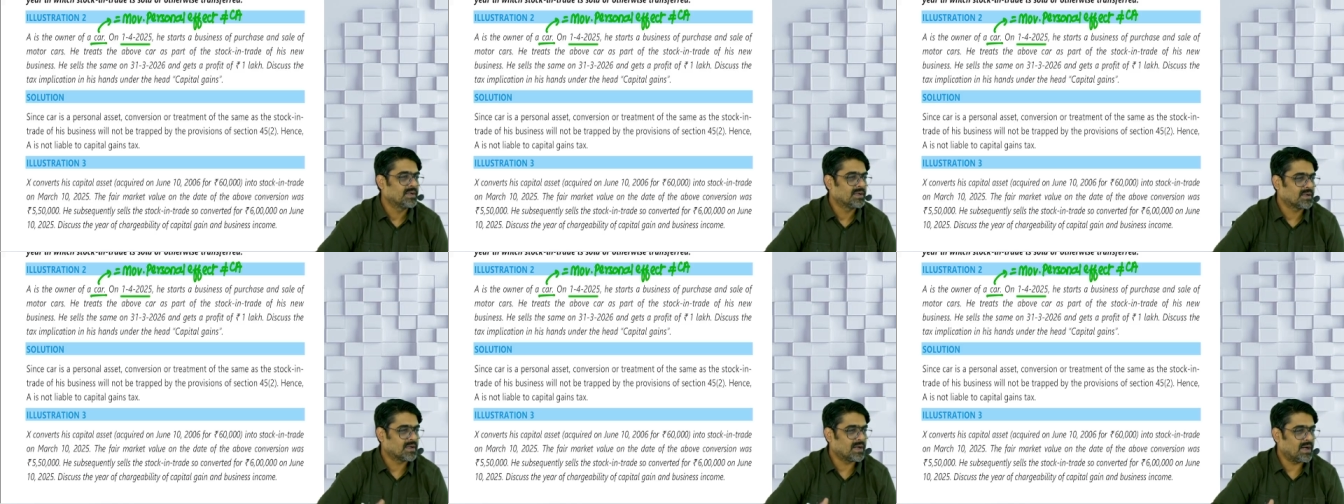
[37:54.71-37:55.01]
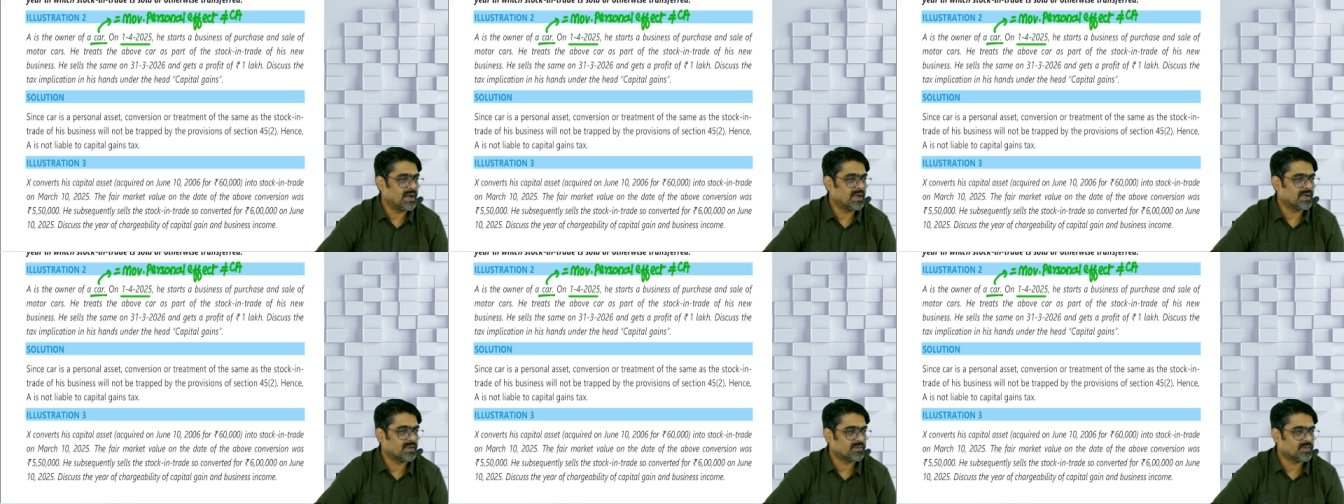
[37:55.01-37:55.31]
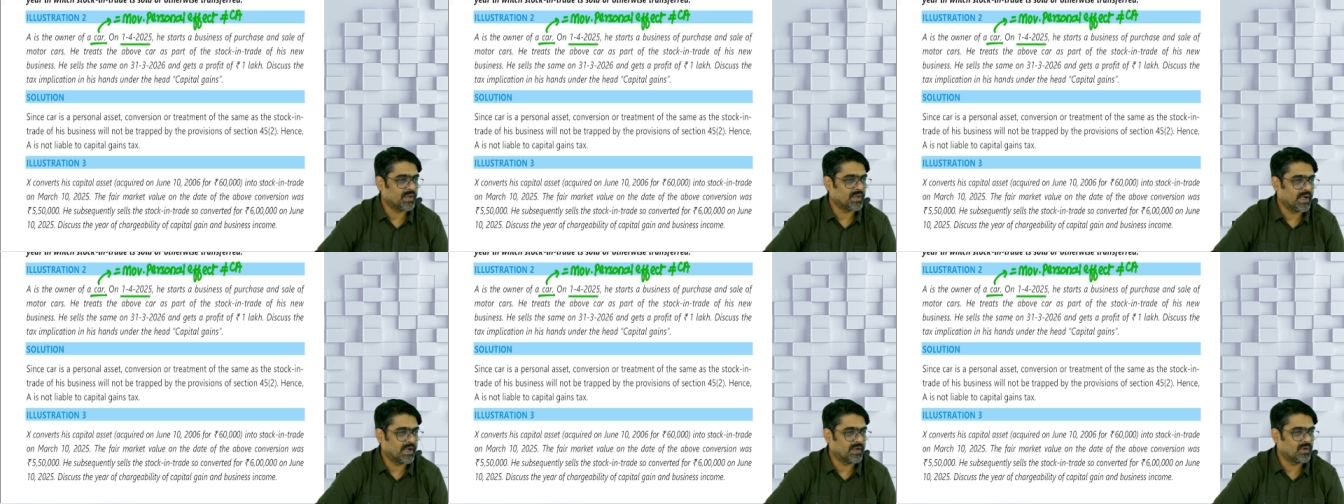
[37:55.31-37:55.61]
cars
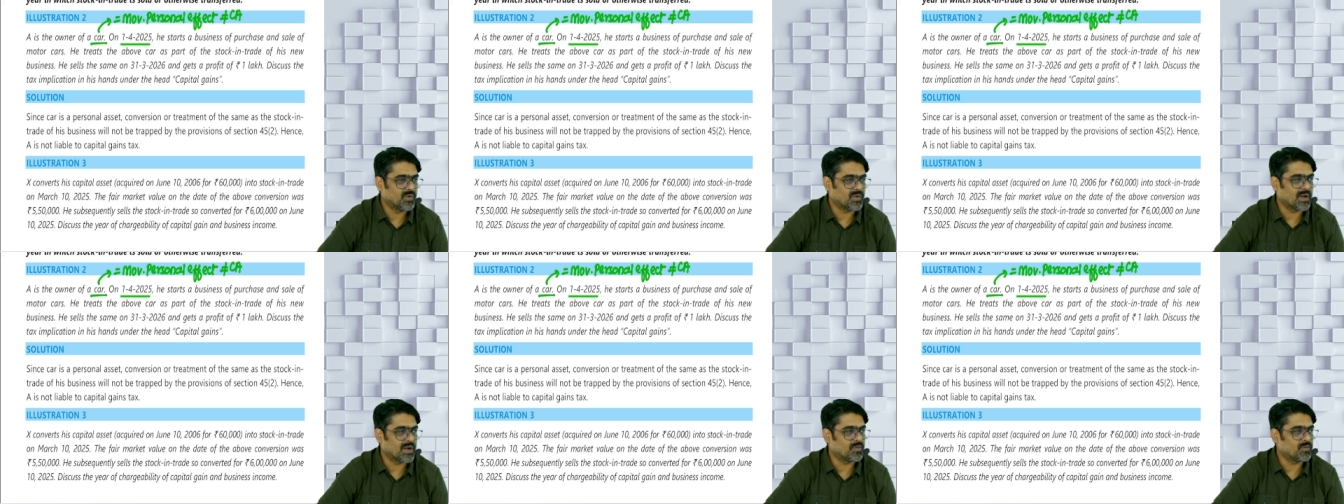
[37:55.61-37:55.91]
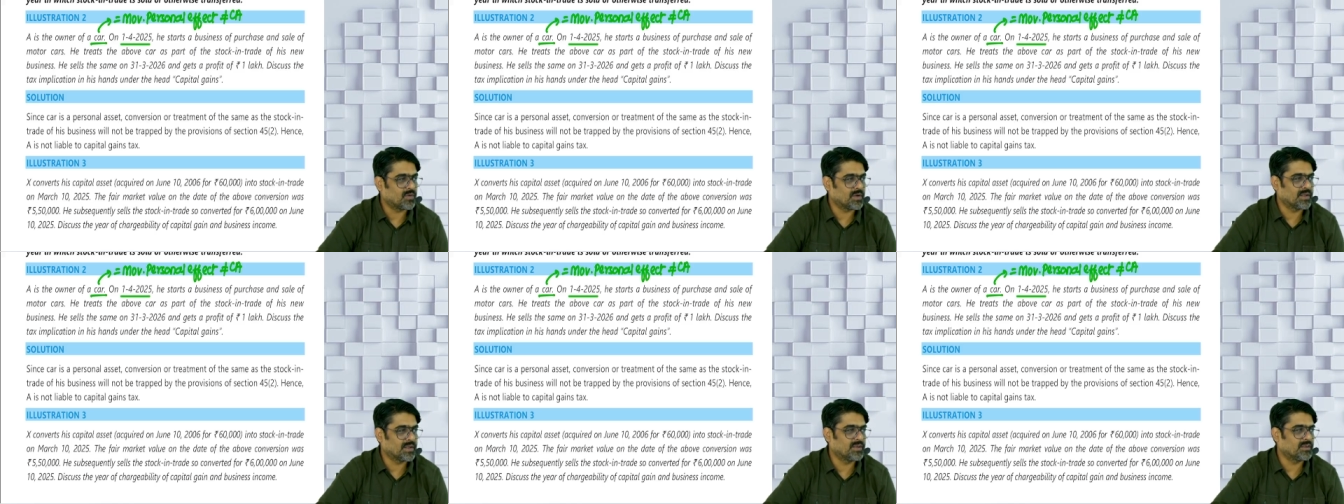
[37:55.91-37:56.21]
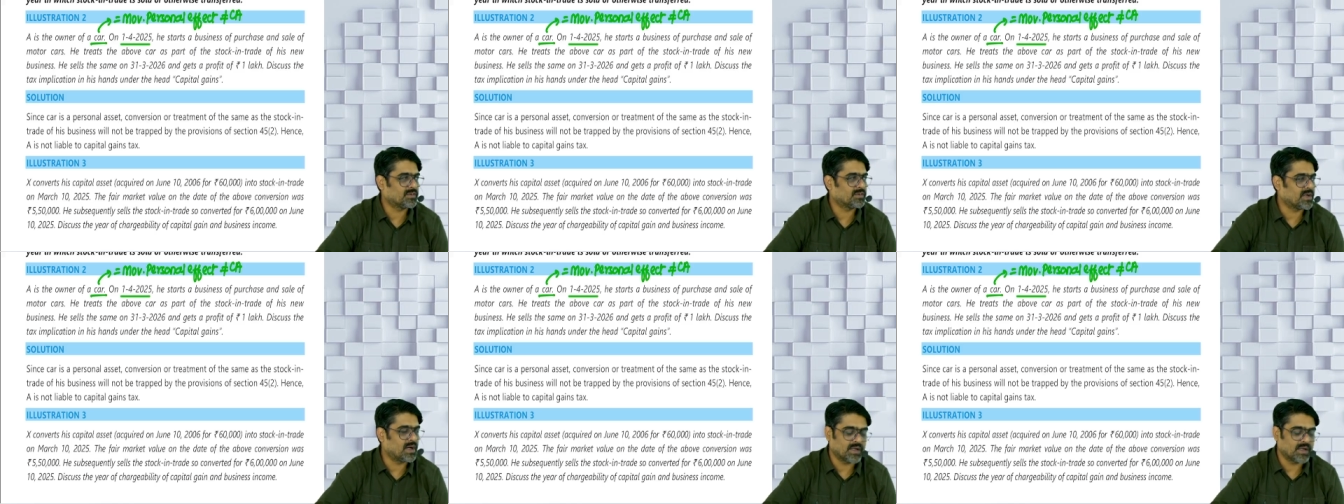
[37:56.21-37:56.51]
and you convert this
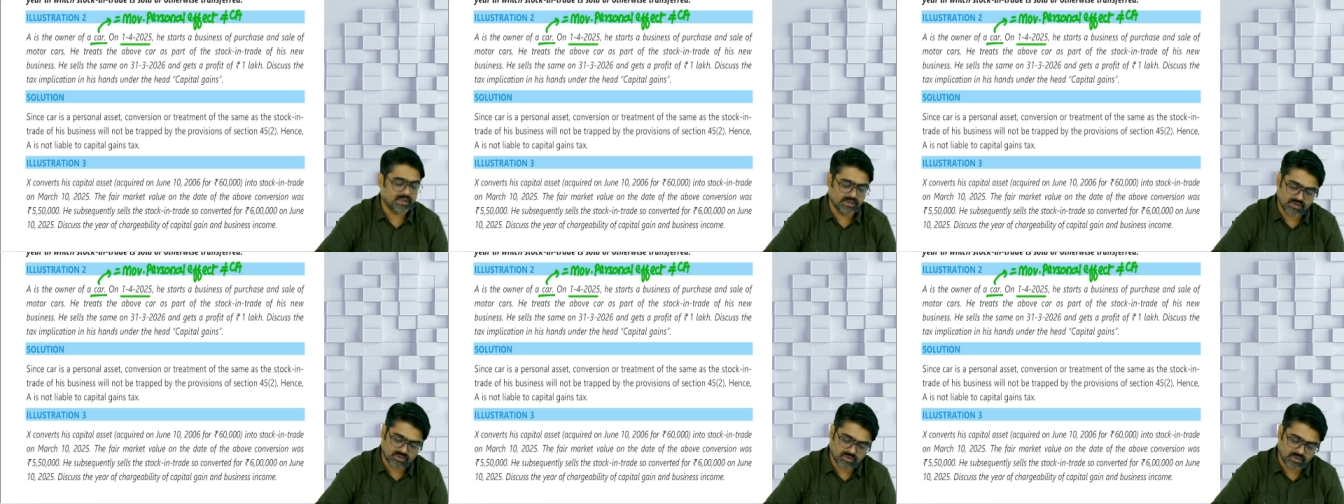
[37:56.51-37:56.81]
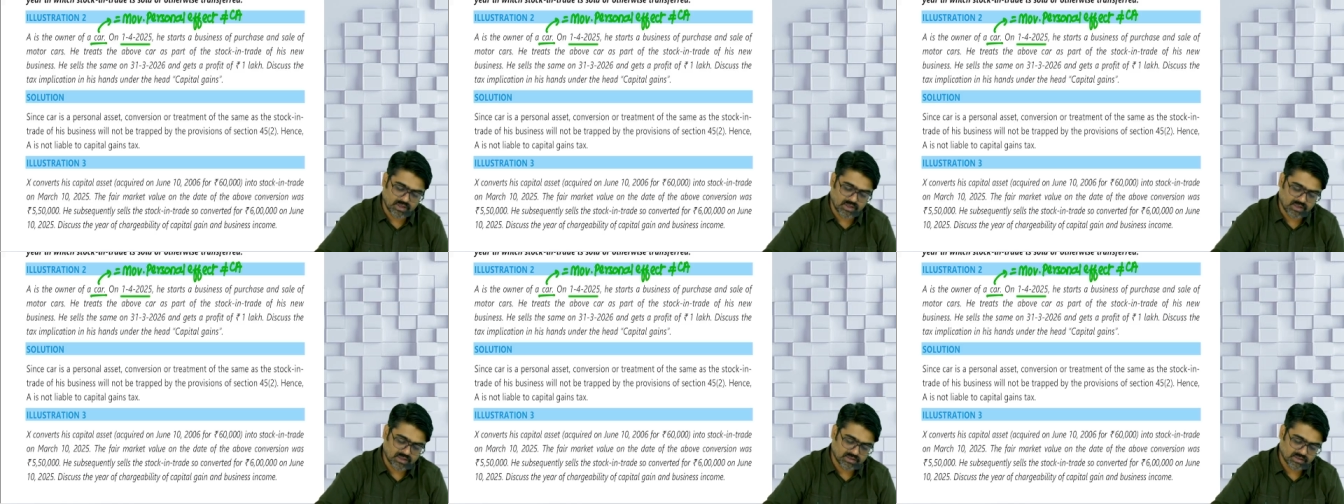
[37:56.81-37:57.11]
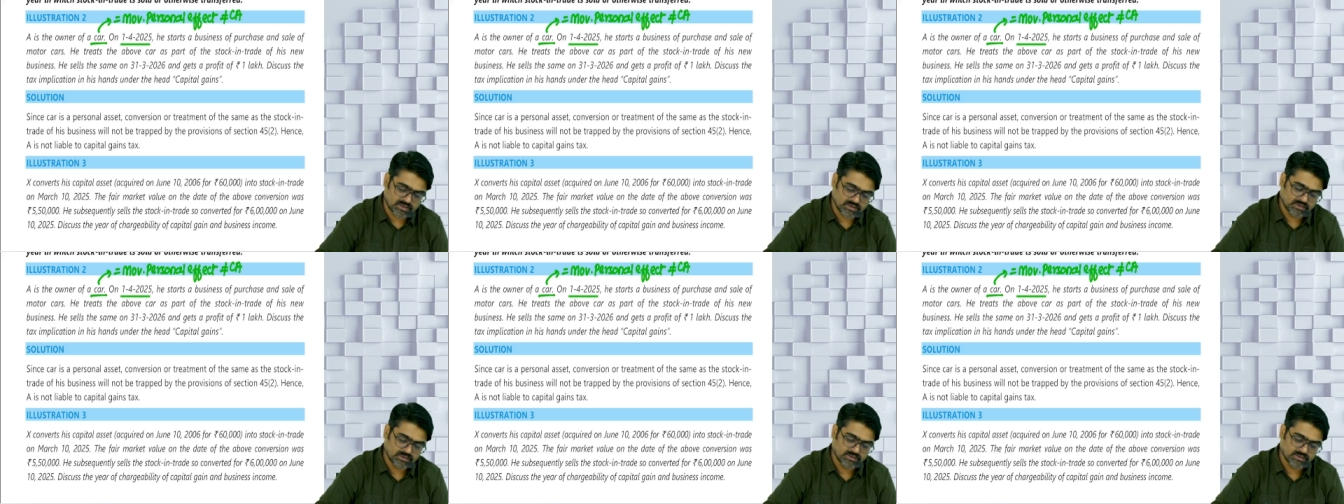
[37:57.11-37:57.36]
car into your